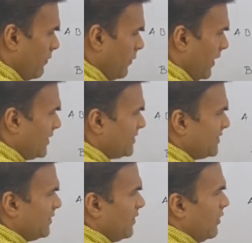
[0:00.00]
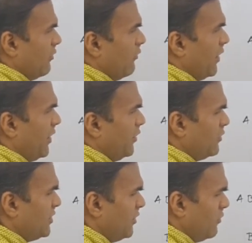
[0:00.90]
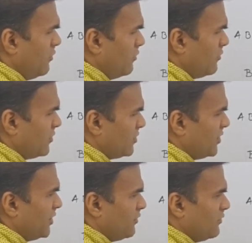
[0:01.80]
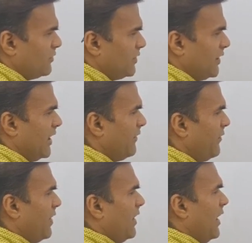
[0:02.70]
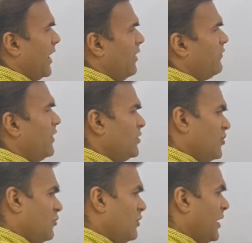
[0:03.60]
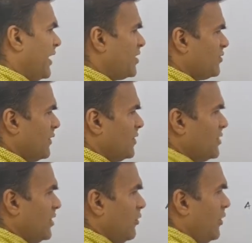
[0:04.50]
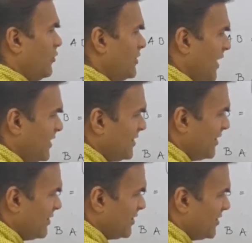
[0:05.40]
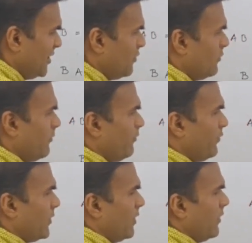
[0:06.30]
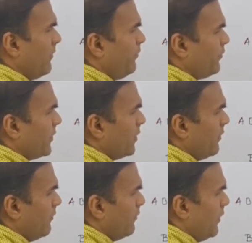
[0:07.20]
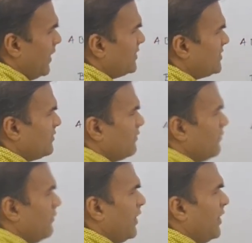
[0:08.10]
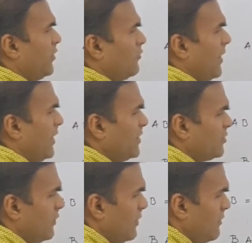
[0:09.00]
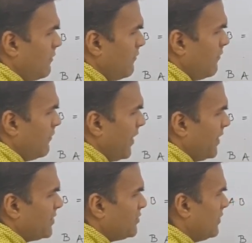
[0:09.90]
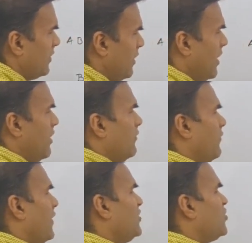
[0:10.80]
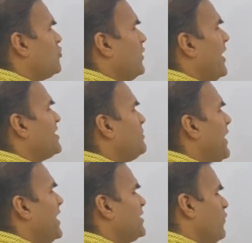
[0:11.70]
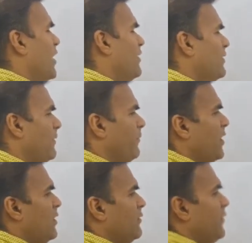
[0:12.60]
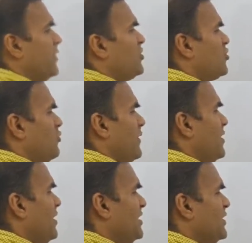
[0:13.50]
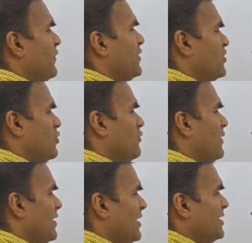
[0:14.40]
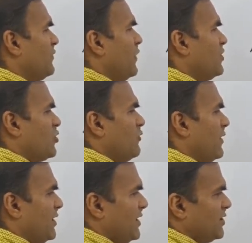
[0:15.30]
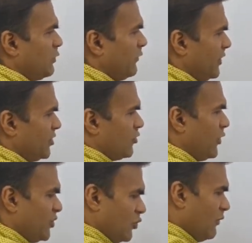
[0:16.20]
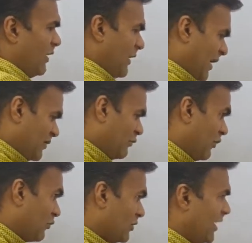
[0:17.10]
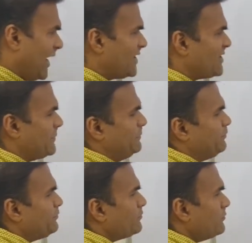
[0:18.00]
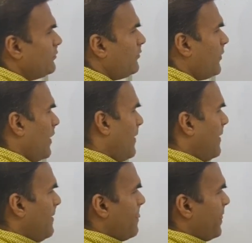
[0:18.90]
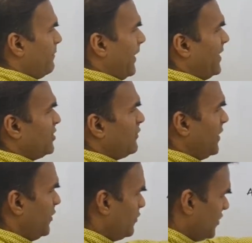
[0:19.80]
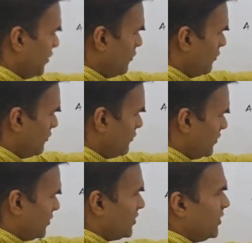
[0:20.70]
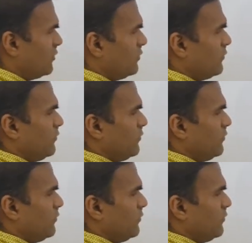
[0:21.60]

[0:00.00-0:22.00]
Plus 1 into 0, 0. Done. Again first row, the next one. 0 into 6, 0. Plus 1 into minus 1, minus 1. First row expires forever. First row with this, first row with this, first row with this. So first row is over. Let's move on to the next. Minus 1 into 0, 0.